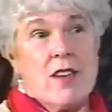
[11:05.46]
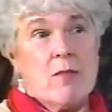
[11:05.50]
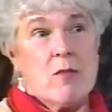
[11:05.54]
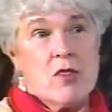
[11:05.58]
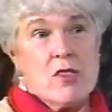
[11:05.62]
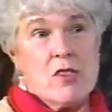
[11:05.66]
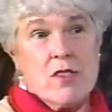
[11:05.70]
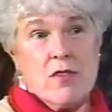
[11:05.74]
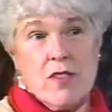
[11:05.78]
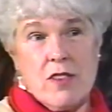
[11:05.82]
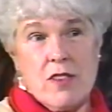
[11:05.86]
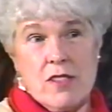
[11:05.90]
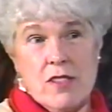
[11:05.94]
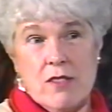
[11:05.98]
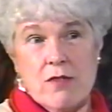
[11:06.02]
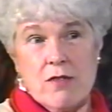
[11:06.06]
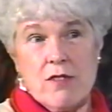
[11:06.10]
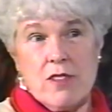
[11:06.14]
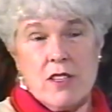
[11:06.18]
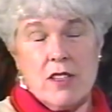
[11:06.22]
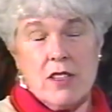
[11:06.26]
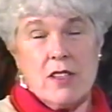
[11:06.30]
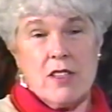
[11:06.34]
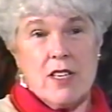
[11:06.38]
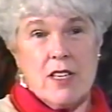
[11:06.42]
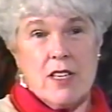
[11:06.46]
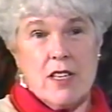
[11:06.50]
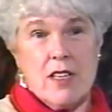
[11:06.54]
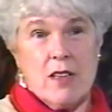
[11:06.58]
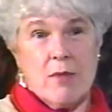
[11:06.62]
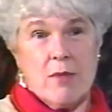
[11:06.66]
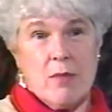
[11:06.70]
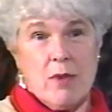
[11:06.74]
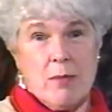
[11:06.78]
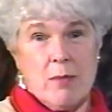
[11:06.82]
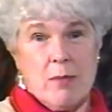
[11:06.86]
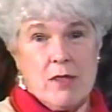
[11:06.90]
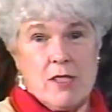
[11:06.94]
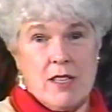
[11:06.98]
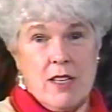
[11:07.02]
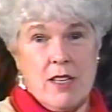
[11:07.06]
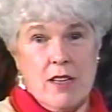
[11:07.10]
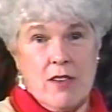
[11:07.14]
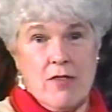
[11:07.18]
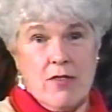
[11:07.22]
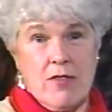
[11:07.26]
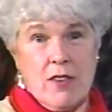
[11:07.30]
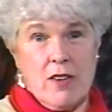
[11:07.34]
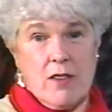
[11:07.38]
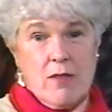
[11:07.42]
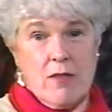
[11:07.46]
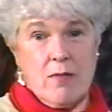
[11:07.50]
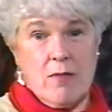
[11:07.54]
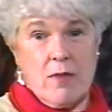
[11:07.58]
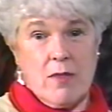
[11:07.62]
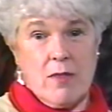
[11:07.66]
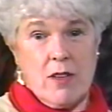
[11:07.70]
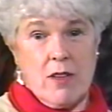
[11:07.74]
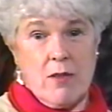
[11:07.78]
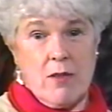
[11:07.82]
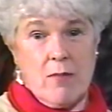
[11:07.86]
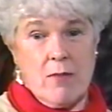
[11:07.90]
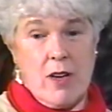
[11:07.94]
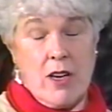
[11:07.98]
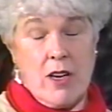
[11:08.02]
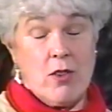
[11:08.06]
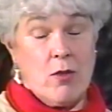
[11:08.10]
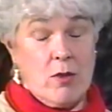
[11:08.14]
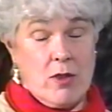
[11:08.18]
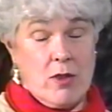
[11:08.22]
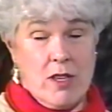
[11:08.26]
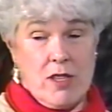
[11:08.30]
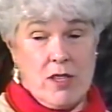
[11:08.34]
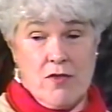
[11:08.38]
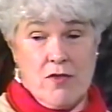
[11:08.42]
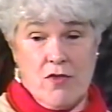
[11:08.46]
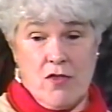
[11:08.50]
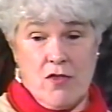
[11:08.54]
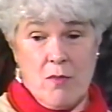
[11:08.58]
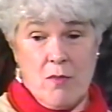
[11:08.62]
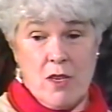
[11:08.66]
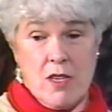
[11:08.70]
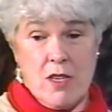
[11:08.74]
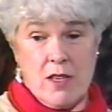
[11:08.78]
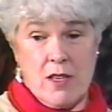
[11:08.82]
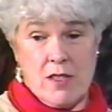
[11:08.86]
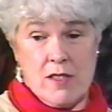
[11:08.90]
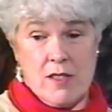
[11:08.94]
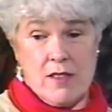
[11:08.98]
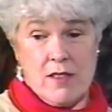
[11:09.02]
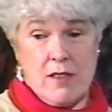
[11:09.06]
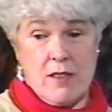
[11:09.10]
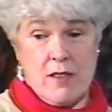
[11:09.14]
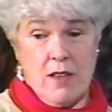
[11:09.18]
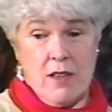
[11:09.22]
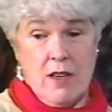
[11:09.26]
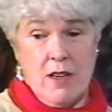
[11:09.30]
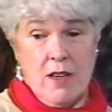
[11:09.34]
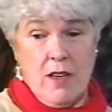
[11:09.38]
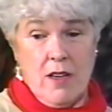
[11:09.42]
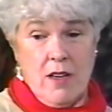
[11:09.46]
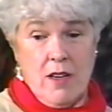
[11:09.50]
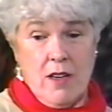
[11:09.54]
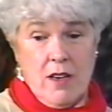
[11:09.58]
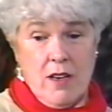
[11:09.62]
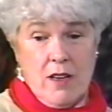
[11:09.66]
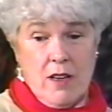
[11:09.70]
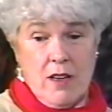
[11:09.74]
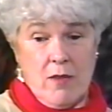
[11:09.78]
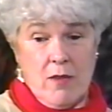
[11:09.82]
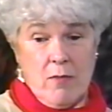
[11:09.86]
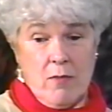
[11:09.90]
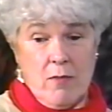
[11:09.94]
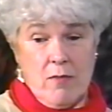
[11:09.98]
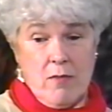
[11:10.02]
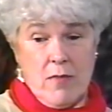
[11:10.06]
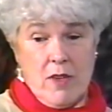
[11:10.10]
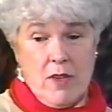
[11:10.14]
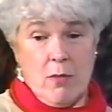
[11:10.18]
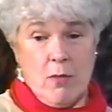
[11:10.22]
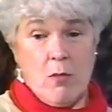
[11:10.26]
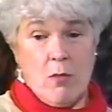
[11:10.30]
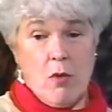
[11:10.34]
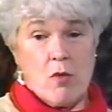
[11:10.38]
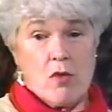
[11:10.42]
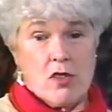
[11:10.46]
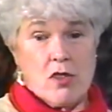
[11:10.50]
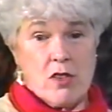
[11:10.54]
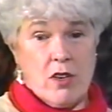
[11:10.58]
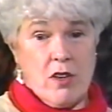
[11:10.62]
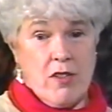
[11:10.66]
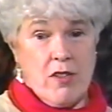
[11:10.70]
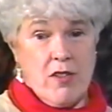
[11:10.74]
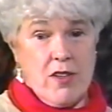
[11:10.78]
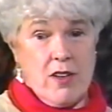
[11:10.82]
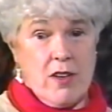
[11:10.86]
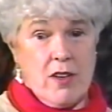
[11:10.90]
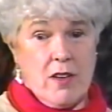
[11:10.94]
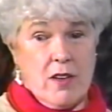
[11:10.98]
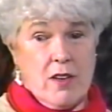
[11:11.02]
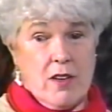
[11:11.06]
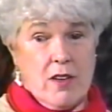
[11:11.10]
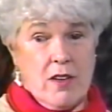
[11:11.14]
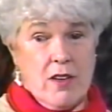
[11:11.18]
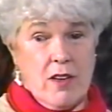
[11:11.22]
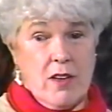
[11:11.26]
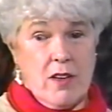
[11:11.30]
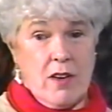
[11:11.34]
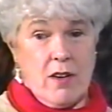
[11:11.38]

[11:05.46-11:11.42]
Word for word: music fills a real need in people's life. I know it does for me. It's an emotional thing.